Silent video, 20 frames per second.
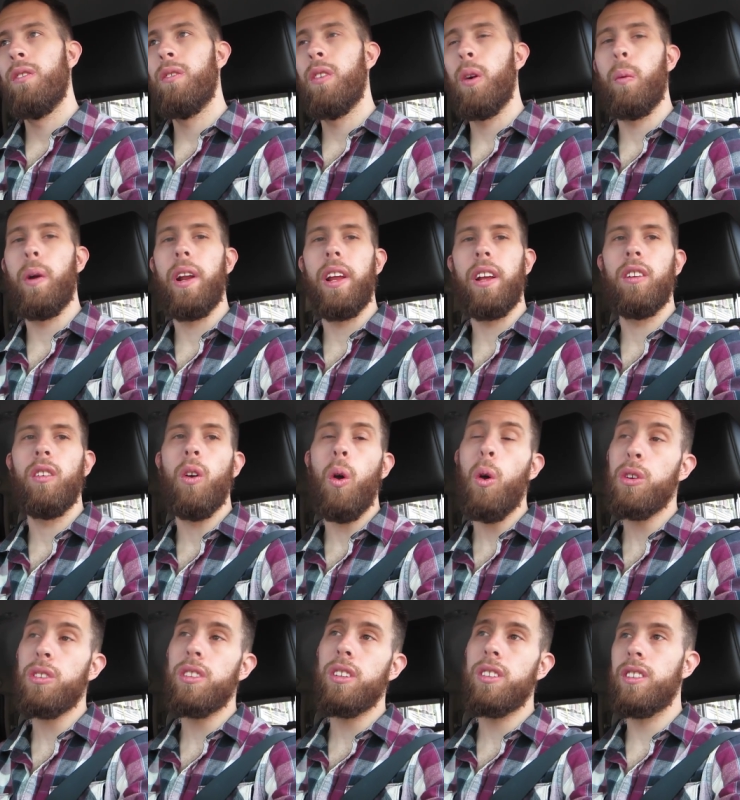for winning
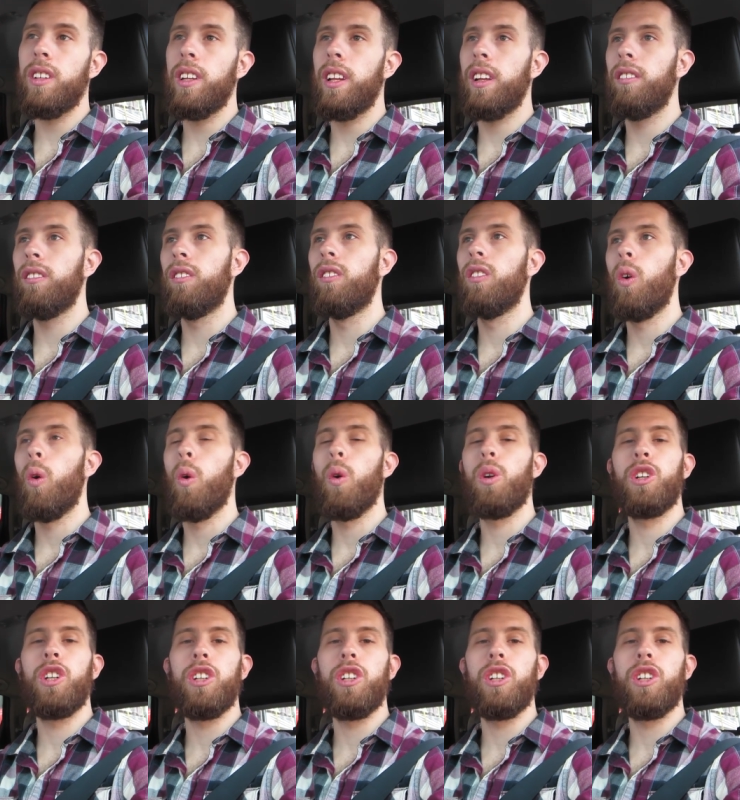or succeeding or